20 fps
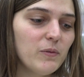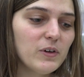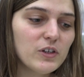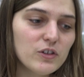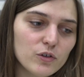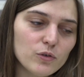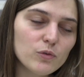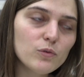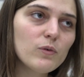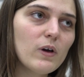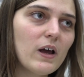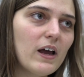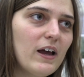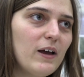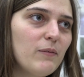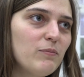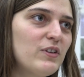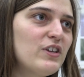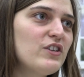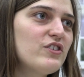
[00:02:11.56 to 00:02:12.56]
We do
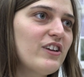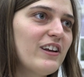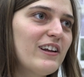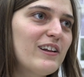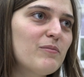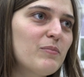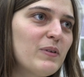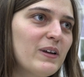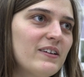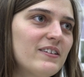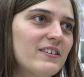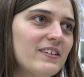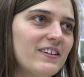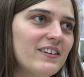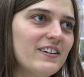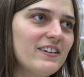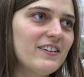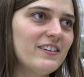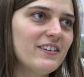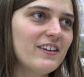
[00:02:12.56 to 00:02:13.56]
um, teach a little bit
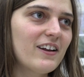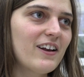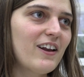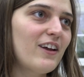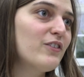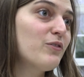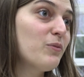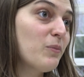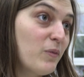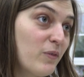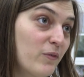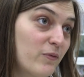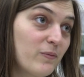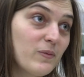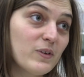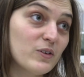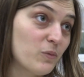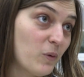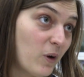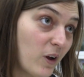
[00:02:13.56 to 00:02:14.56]
in the classroom
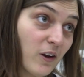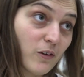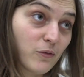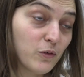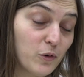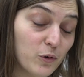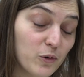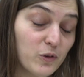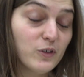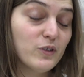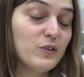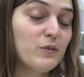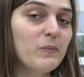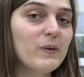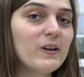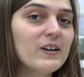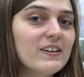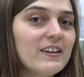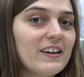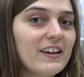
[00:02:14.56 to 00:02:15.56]
as well, of course,
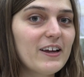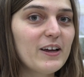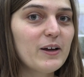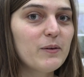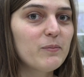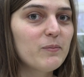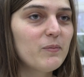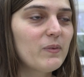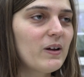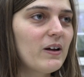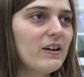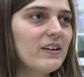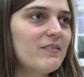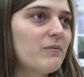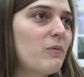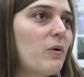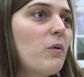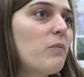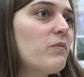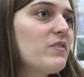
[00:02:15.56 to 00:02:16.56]
but um,
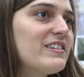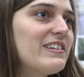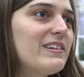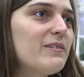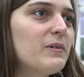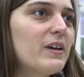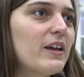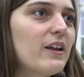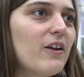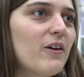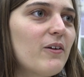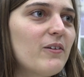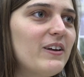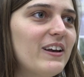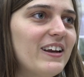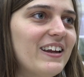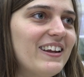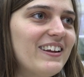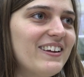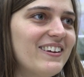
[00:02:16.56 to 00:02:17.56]
obviously we can
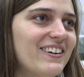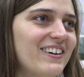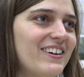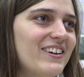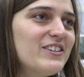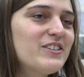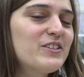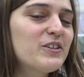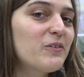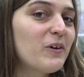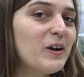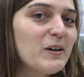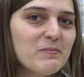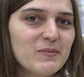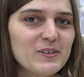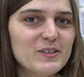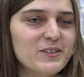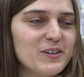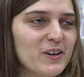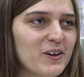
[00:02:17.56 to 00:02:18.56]
only scrape
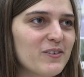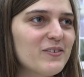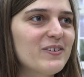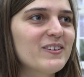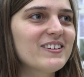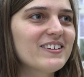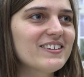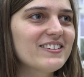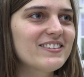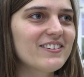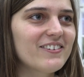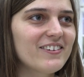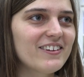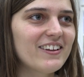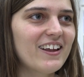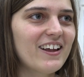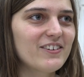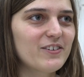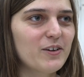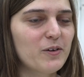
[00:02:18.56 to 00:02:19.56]
the surface on
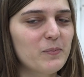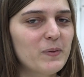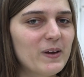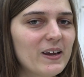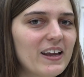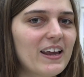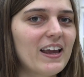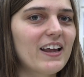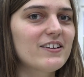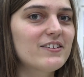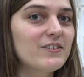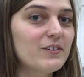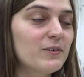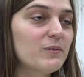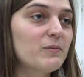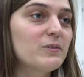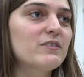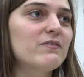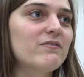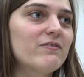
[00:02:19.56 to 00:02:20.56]
that topic, and so it
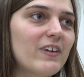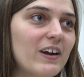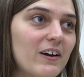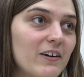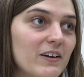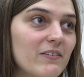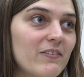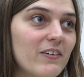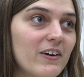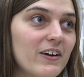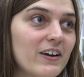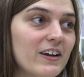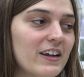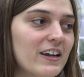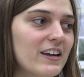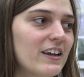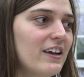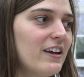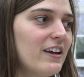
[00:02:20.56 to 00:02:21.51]
was very, very